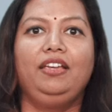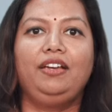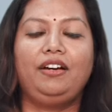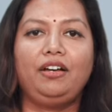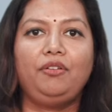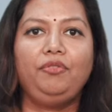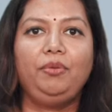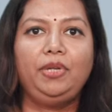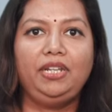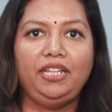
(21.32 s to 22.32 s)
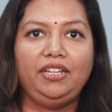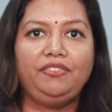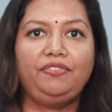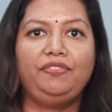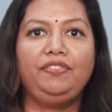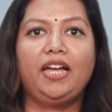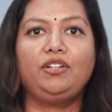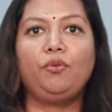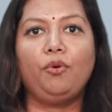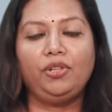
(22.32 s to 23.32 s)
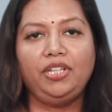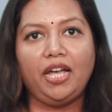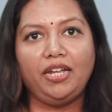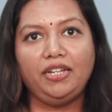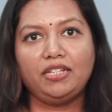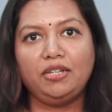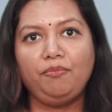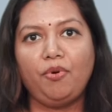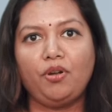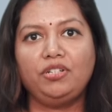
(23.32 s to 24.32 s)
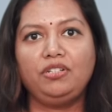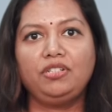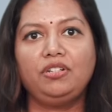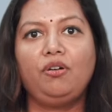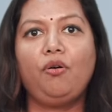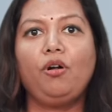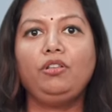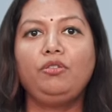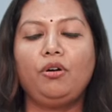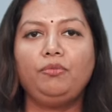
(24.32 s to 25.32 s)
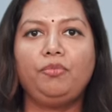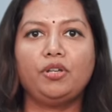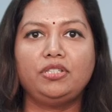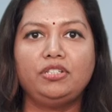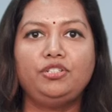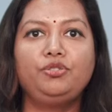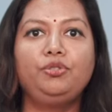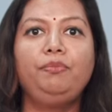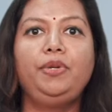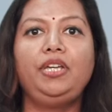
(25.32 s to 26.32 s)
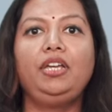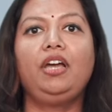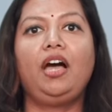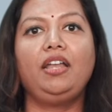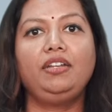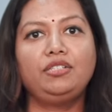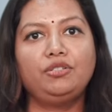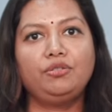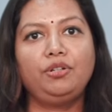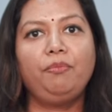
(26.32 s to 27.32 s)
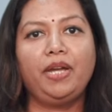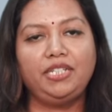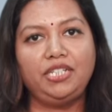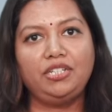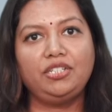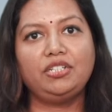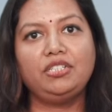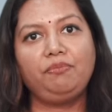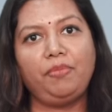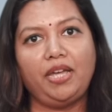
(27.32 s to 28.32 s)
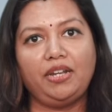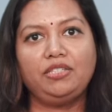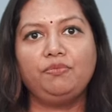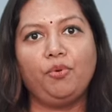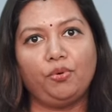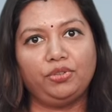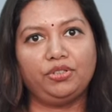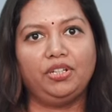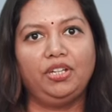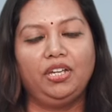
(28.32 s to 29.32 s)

Here, we believe that all the ideas are important. All thought process should be understood by teachers and parents both.